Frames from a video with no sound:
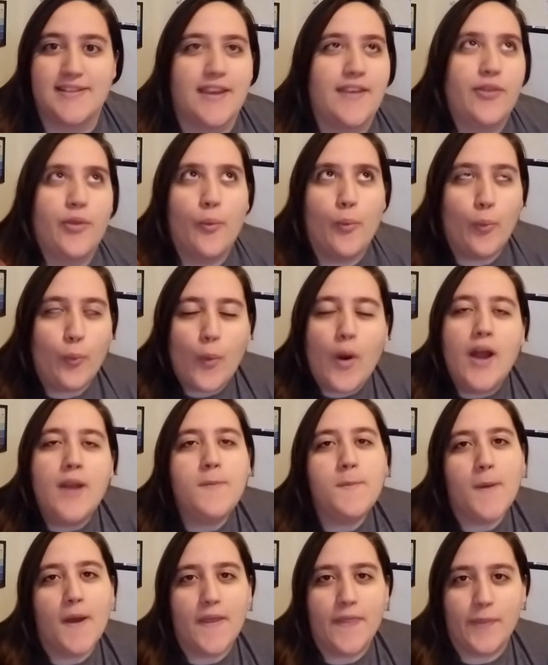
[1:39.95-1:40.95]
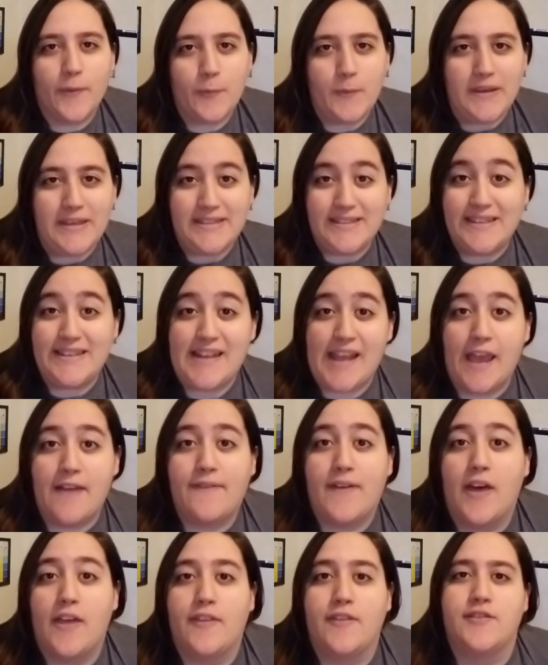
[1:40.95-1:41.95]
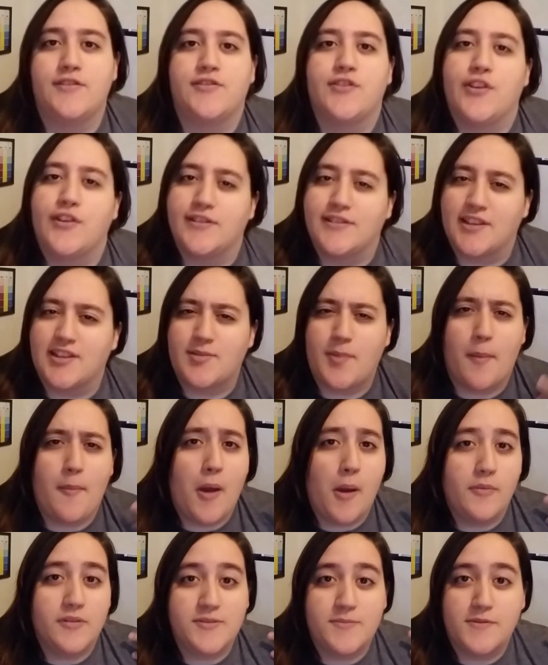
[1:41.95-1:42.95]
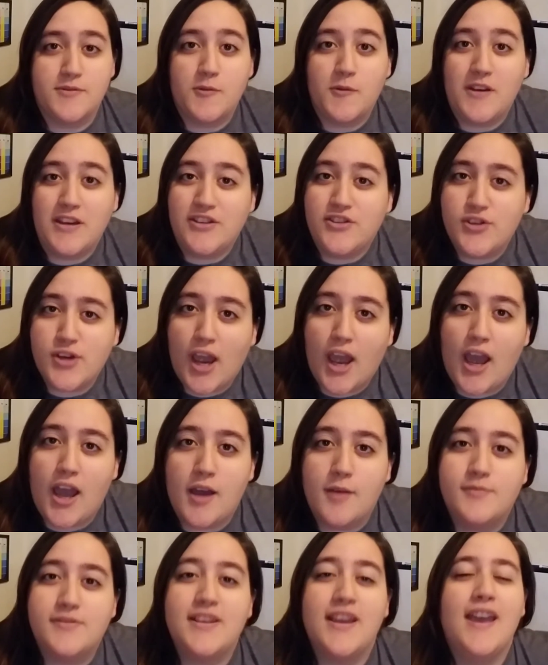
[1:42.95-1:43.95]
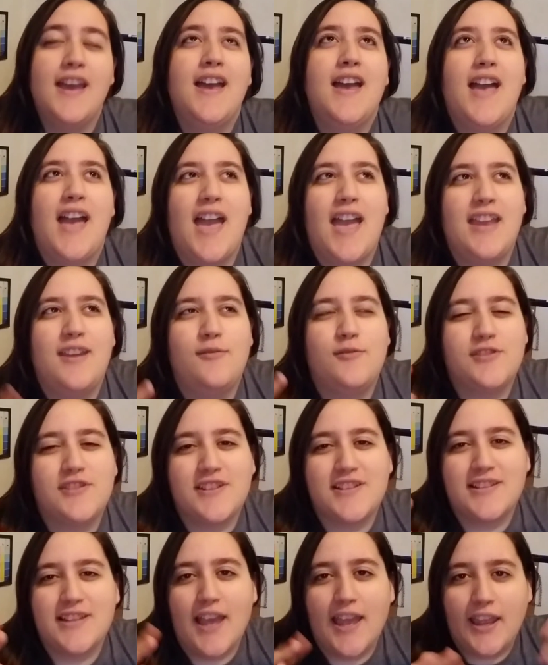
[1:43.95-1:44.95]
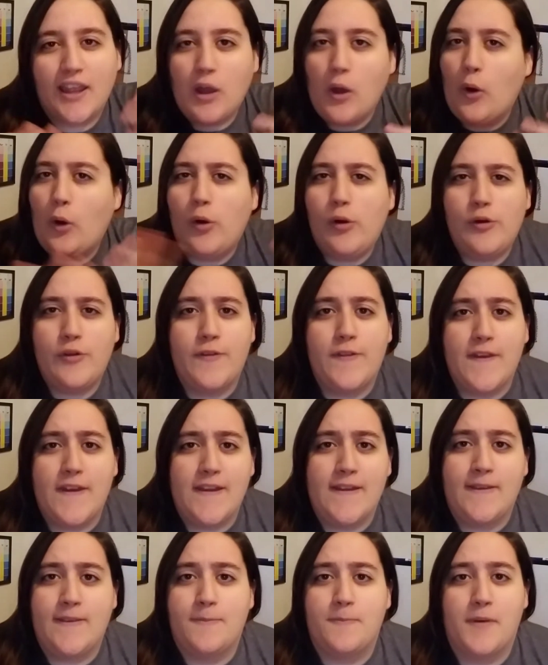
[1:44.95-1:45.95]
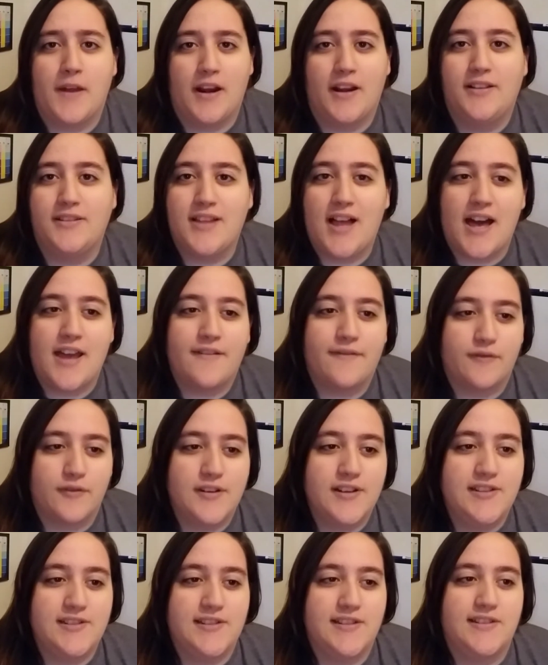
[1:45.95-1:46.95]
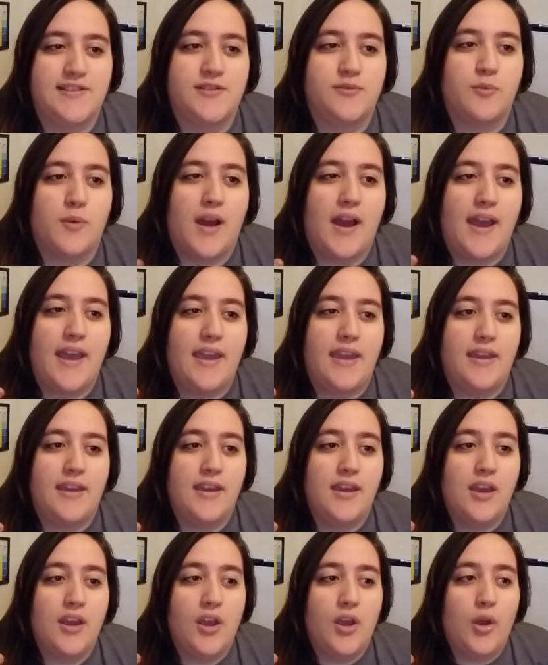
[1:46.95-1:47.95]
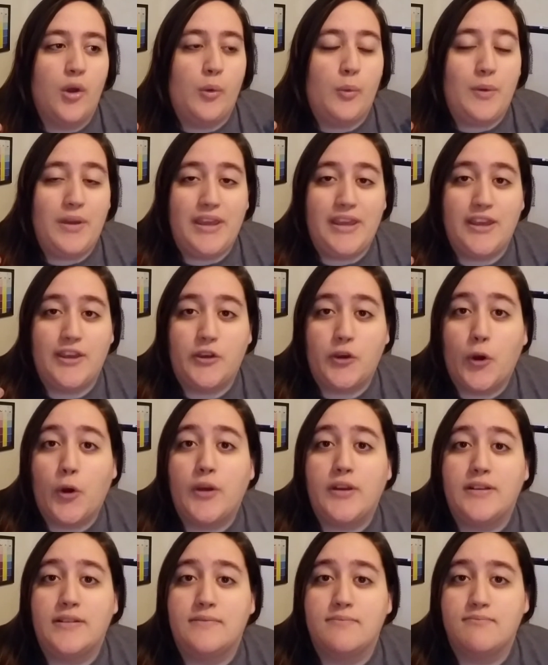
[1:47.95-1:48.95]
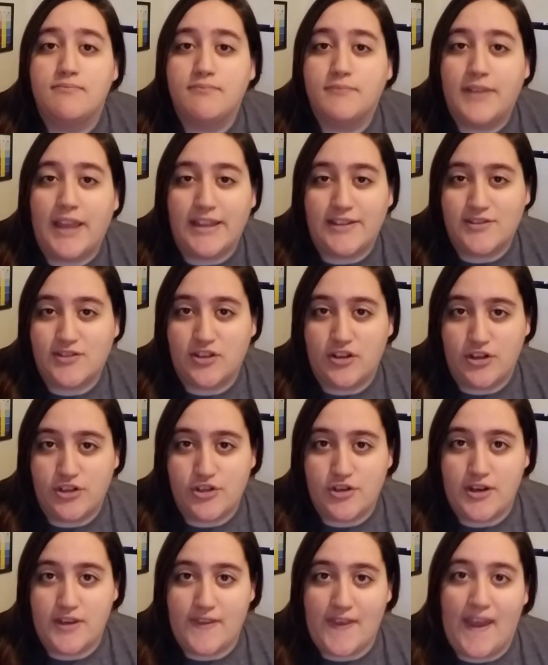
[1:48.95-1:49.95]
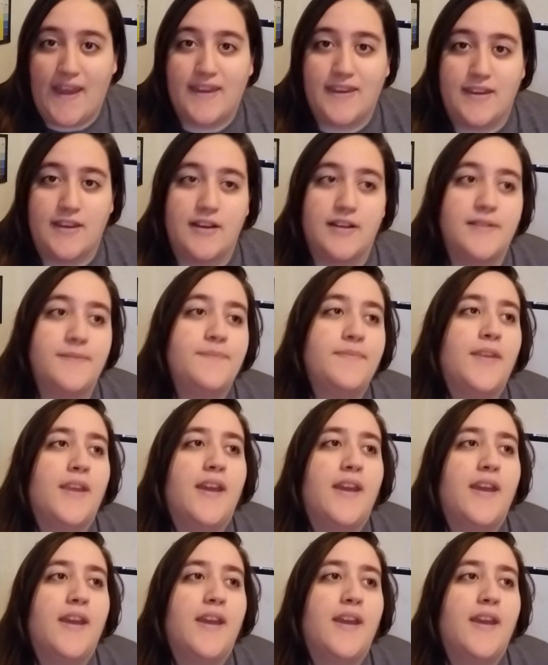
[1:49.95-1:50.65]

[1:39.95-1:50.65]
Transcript: Like the 1 month we didn't have health insurance because my mom was between jobs, and it was just like a whole thing, but a lot of reasons why we couldn't get surgery that year.